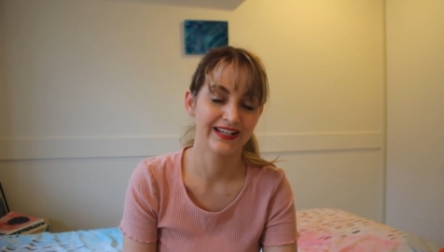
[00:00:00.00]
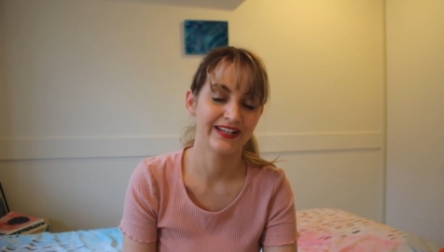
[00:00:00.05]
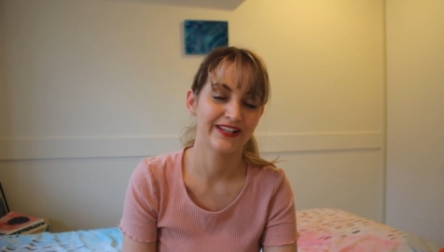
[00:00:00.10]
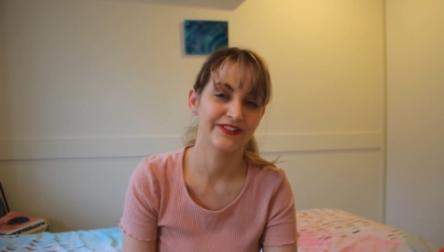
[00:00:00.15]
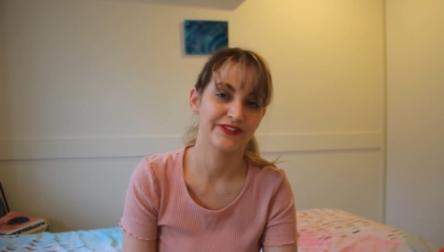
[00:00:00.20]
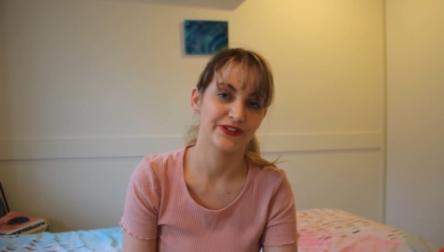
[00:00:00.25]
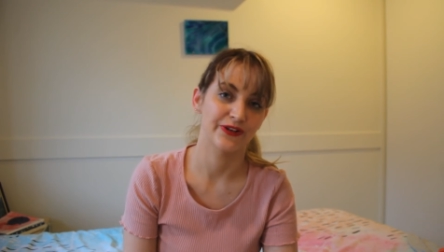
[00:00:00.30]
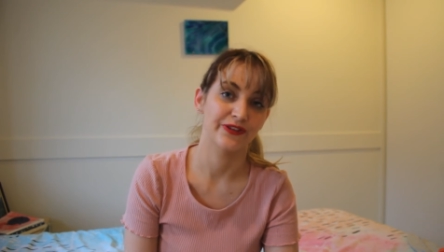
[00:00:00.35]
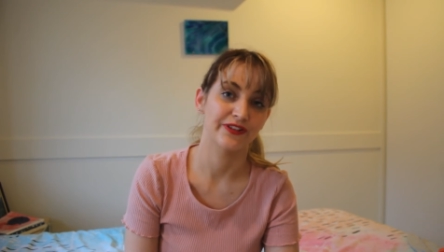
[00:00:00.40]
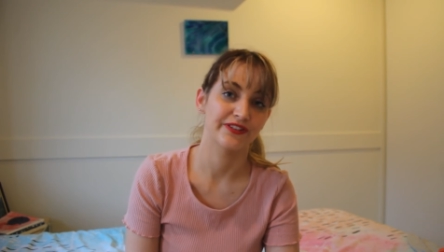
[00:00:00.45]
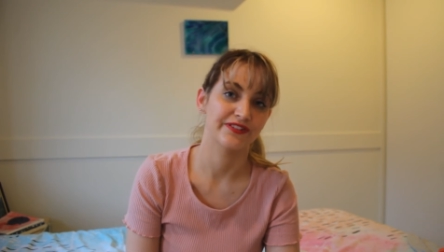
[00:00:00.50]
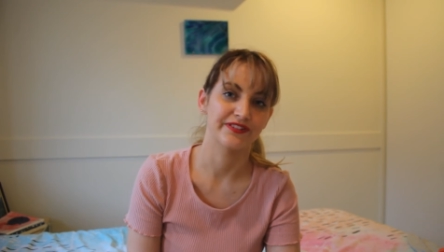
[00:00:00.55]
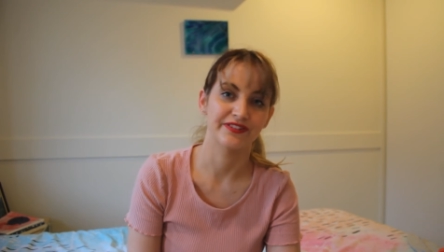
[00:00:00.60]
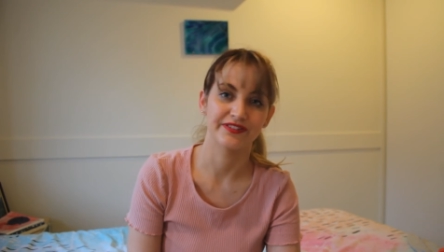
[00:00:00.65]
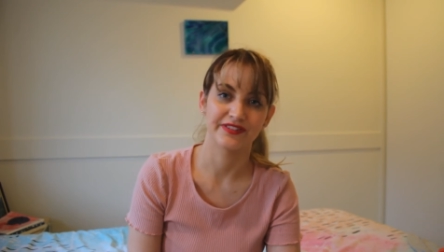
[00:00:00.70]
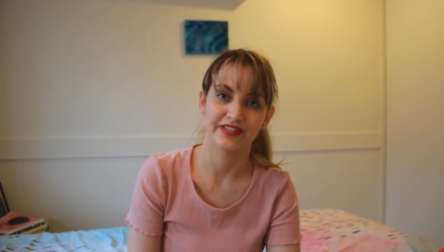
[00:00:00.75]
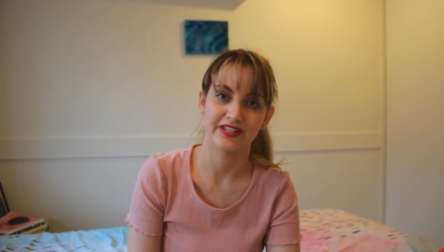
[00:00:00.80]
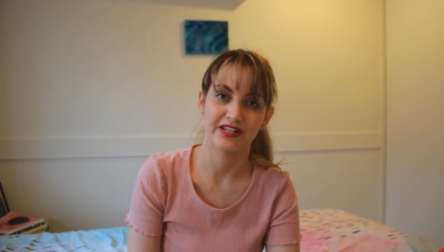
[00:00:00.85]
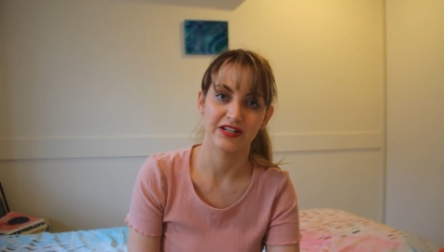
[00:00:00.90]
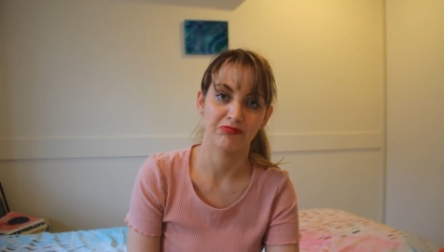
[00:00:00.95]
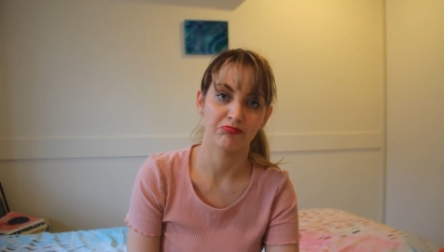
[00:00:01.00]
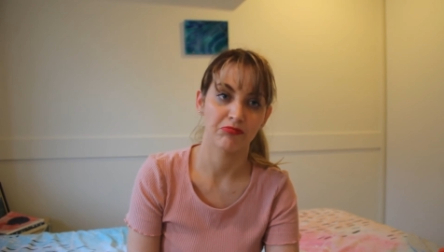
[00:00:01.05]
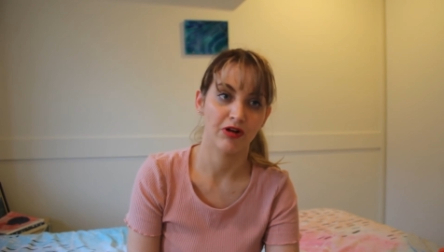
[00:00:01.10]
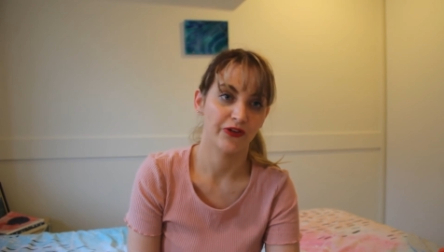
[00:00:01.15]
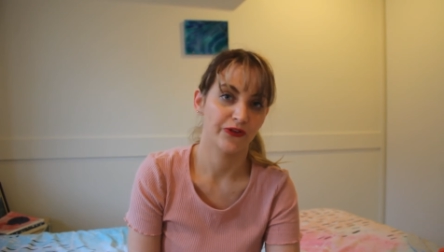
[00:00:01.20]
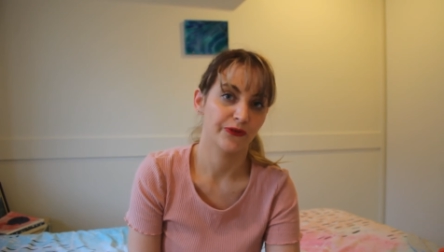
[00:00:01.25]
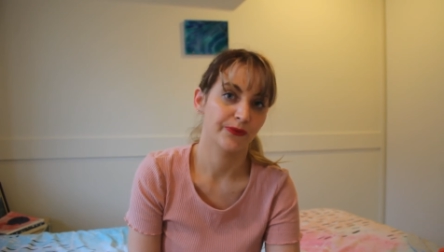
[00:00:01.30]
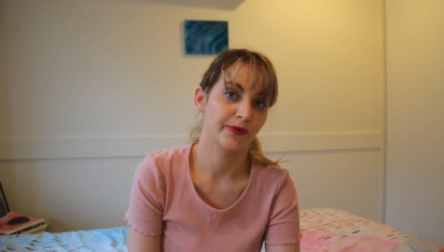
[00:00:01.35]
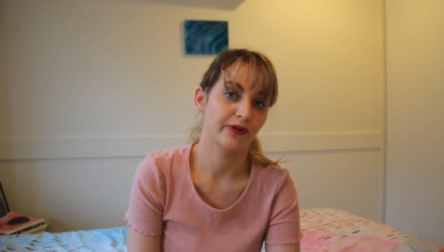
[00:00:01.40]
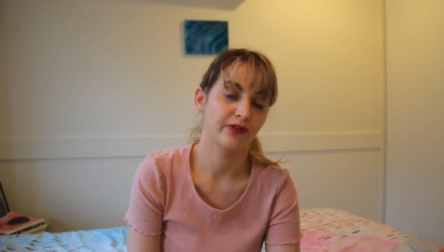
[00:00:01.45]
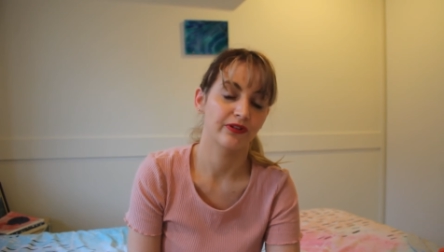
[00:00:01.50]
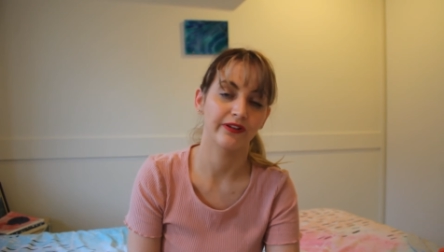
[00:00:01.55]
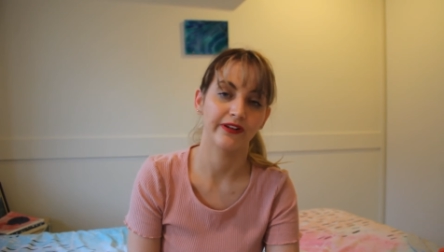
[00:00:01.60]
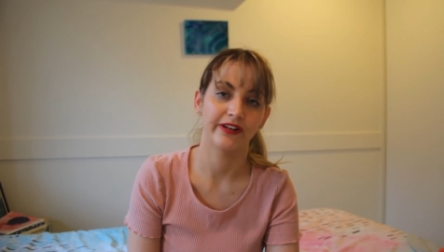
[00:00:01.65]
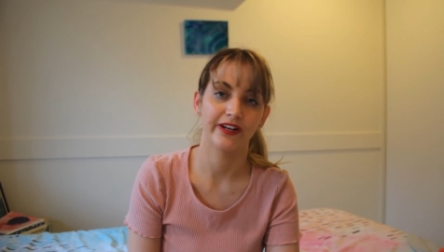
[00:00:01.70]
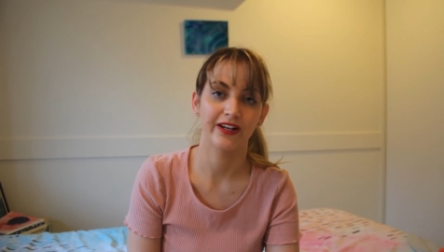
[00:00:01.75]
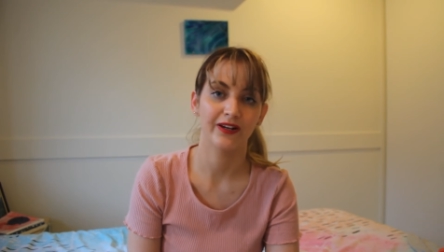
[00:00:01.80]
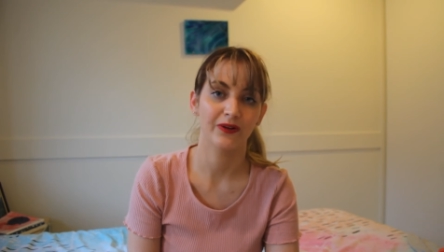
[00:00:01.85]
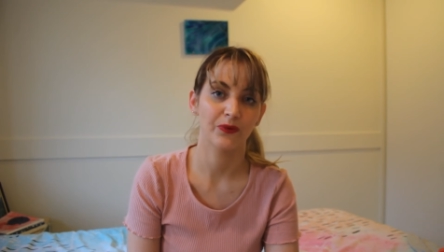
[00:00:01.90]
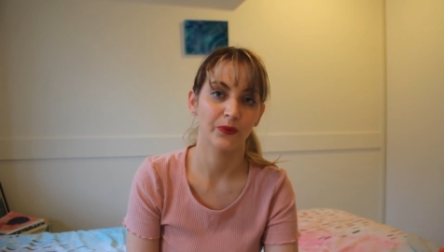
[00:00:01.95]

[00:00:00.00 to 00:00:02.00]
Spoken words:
So this is the hospital clinic